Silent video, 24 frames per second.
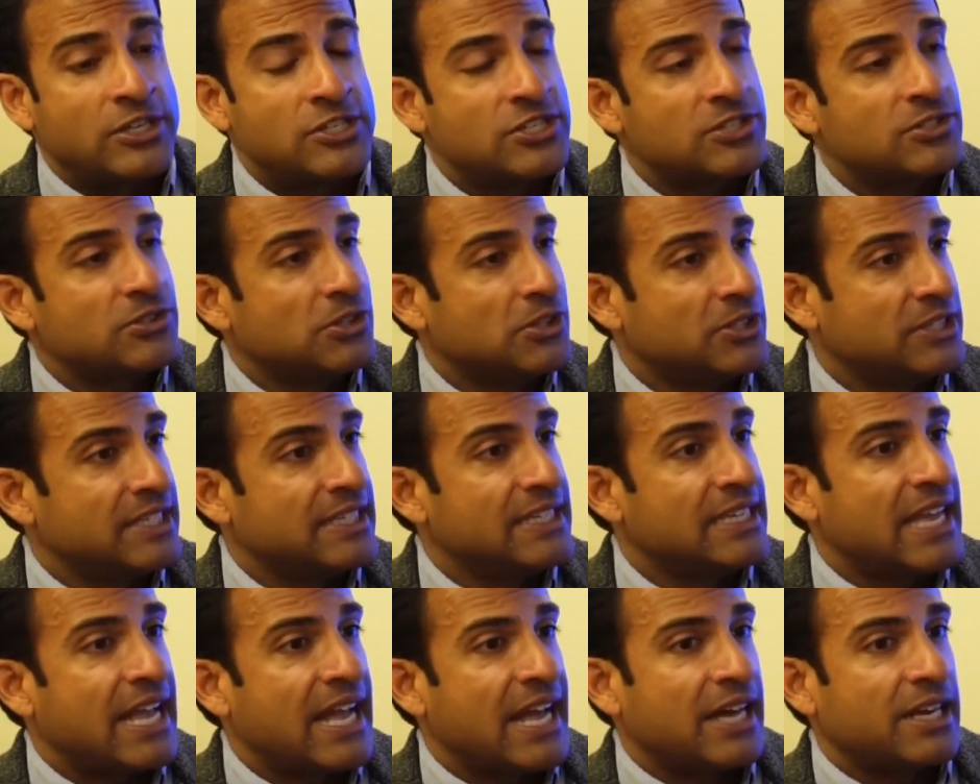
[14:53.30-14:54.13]
which is
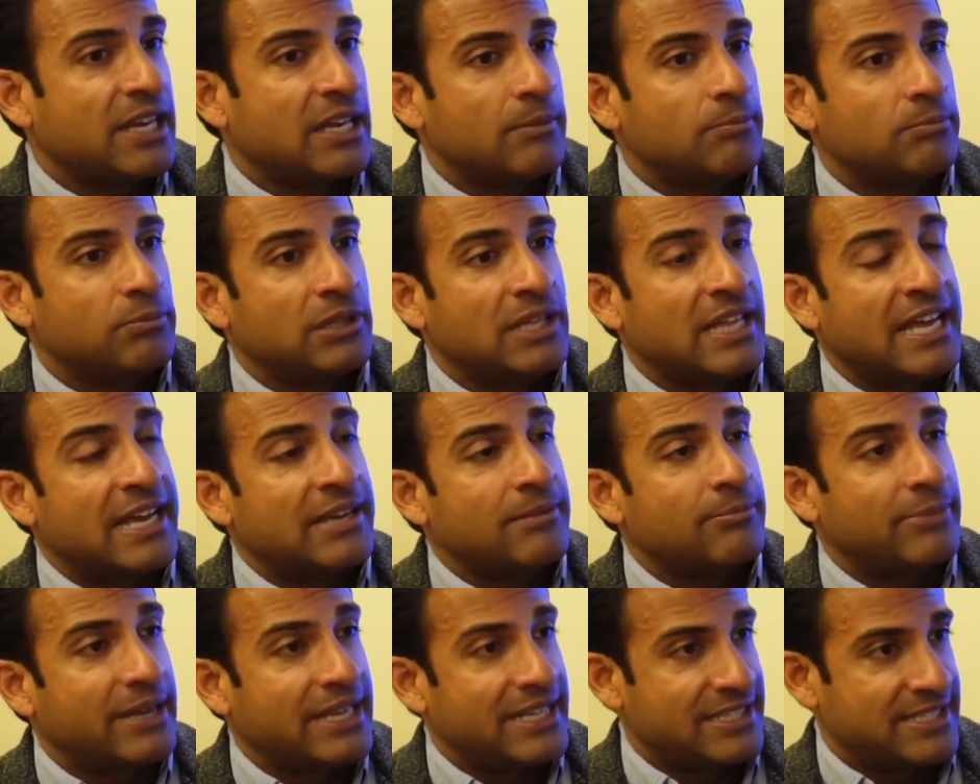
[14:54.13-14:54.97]
looking at a
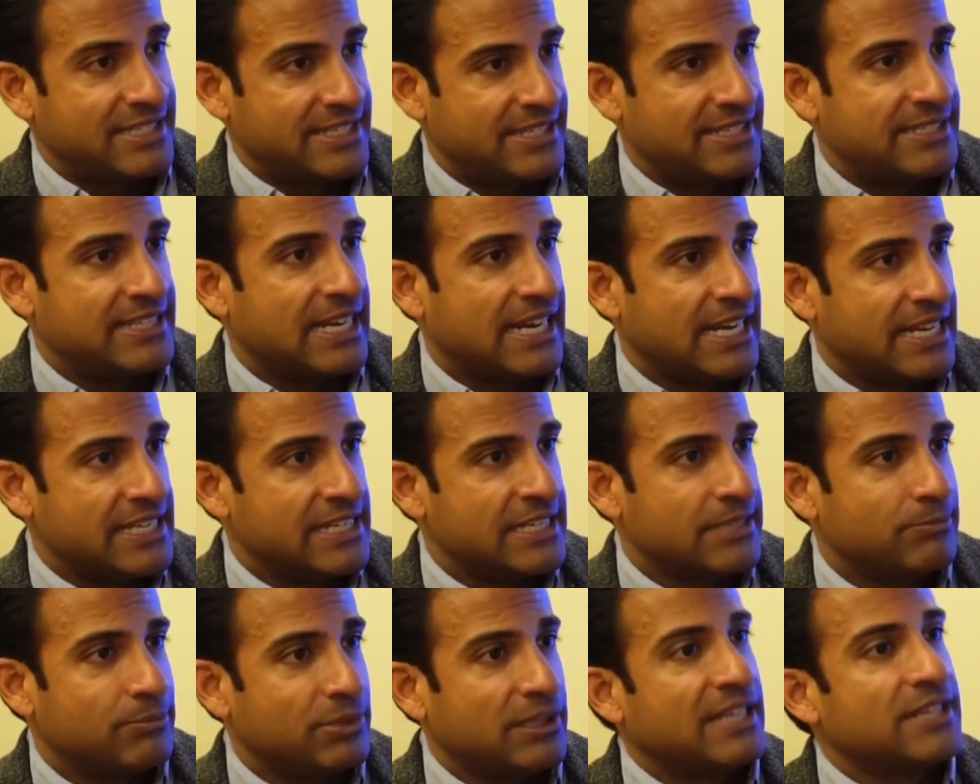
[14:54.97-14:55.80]
plant-based
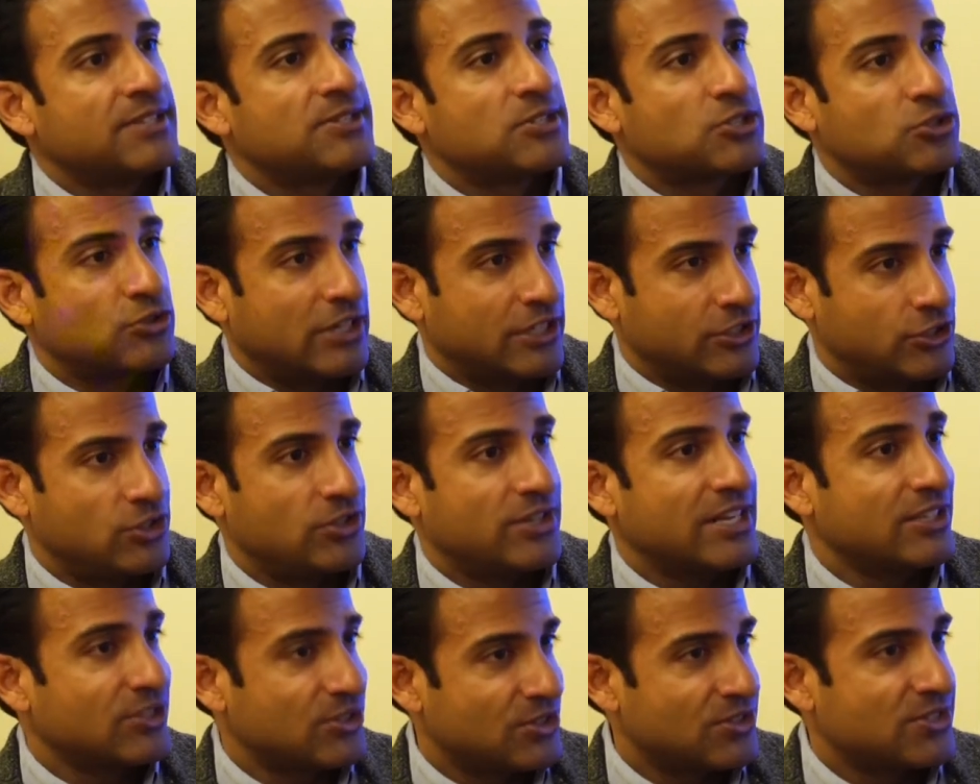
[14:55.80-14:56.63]
diet plus
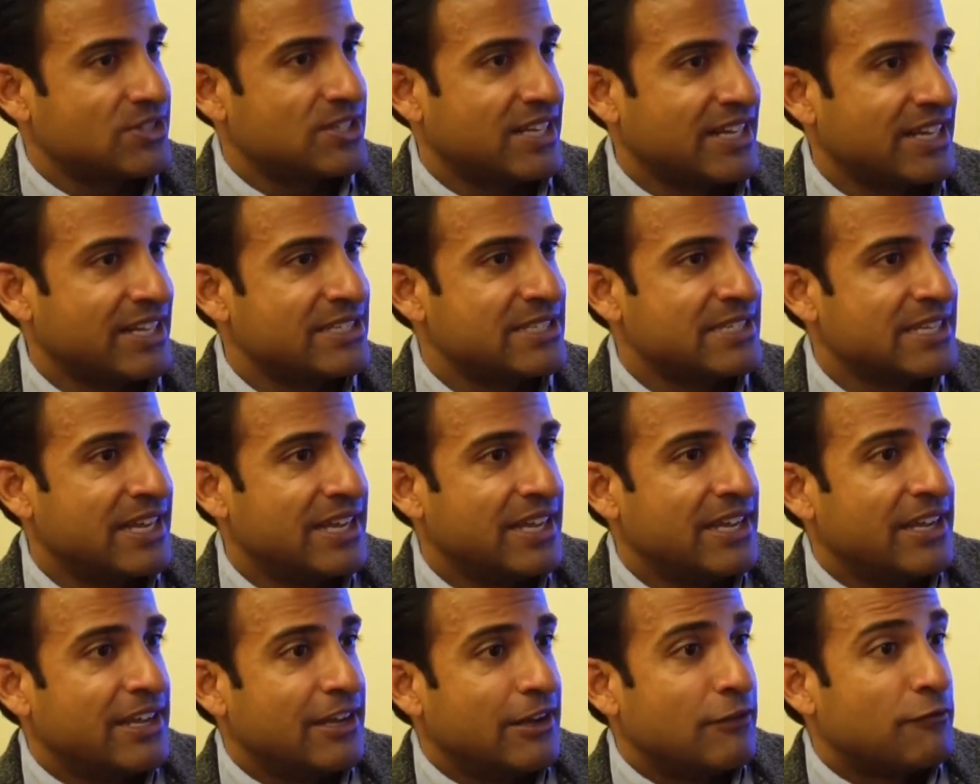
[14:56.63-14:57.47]
structured exercise
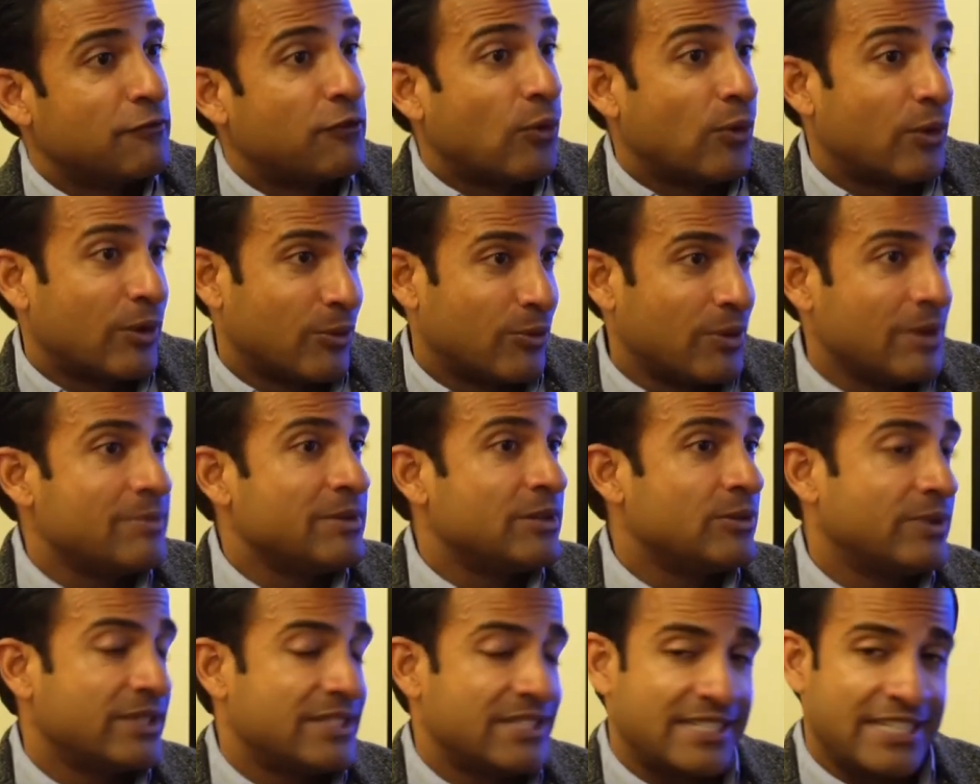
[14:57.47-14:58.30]
for
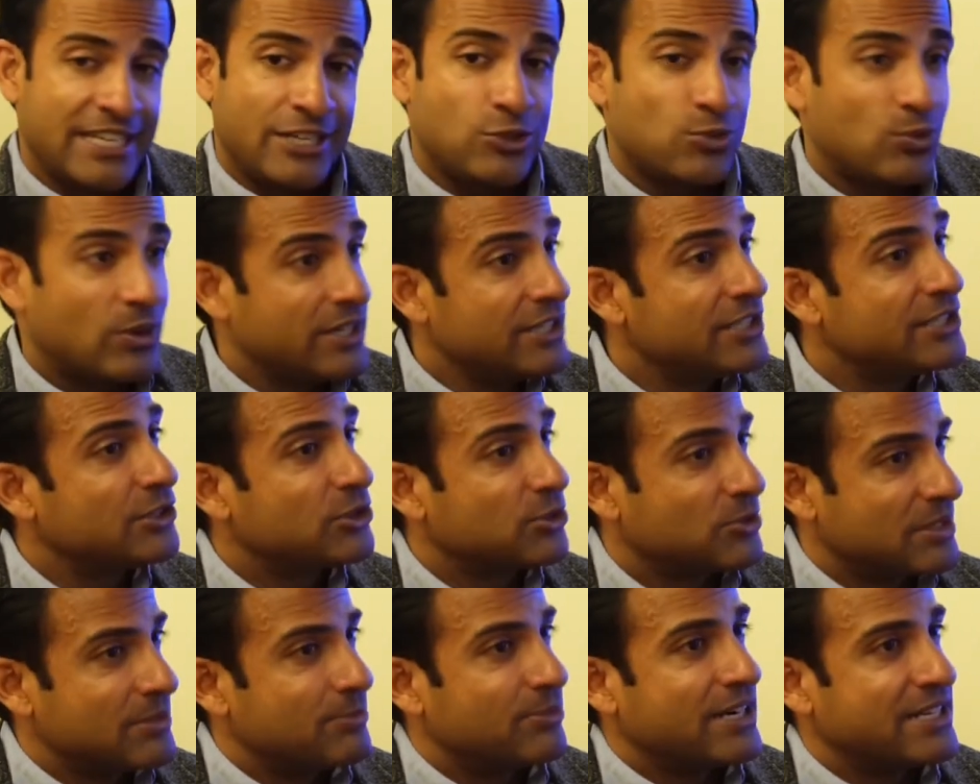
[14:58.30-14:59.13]
women with stage 1
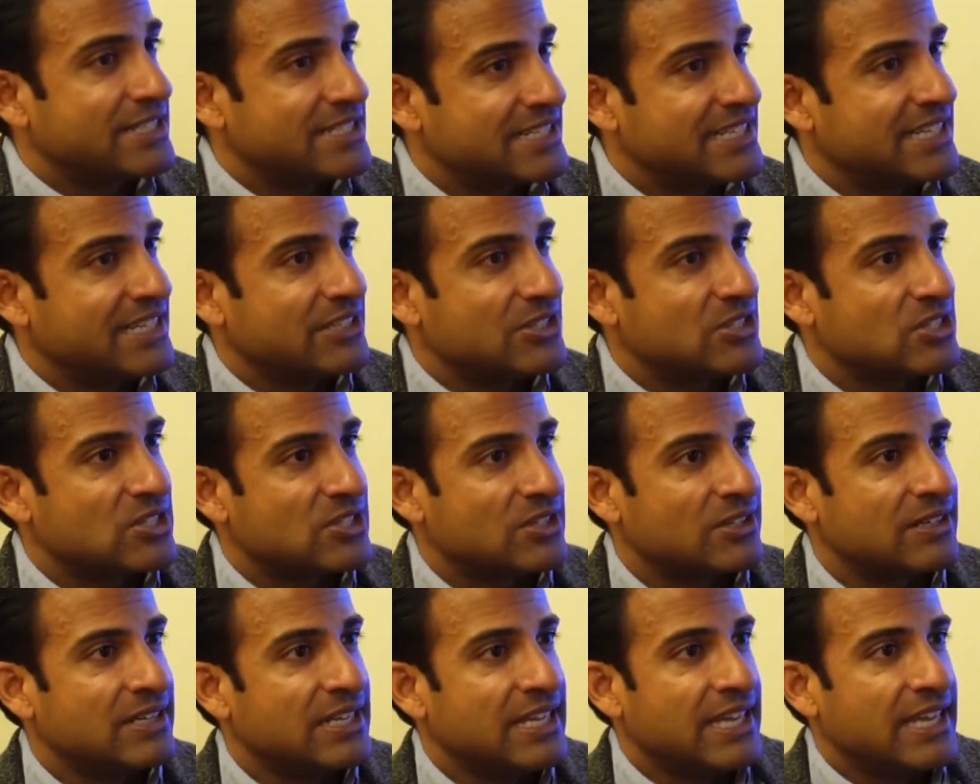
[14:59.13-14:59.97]
to 3 breast
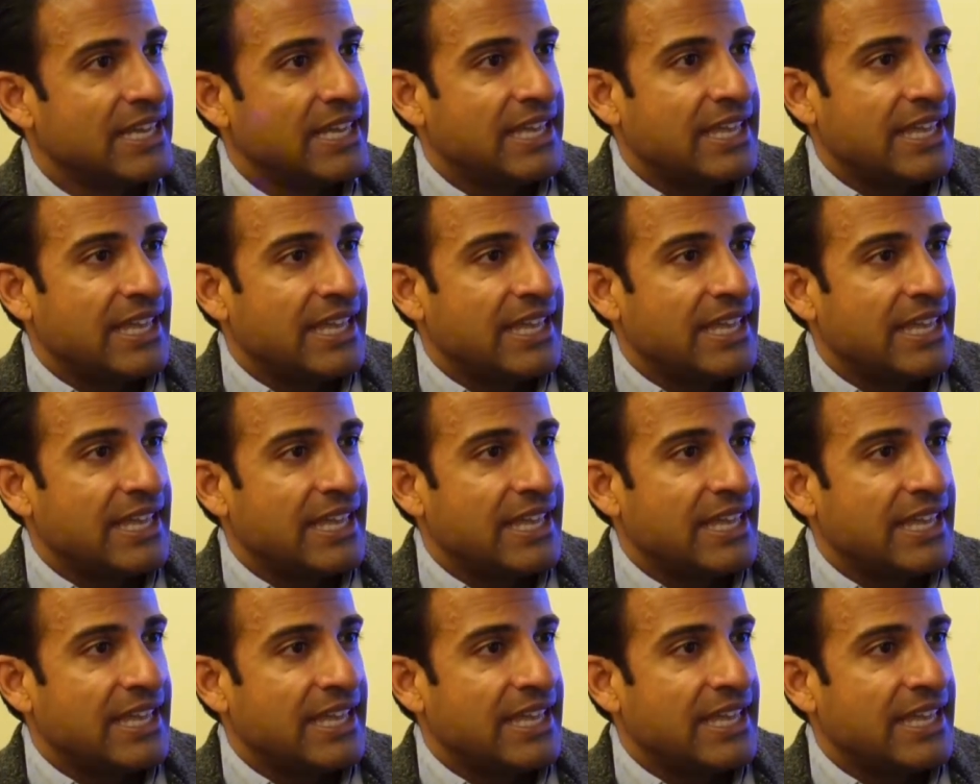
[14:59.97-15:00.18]
cancer.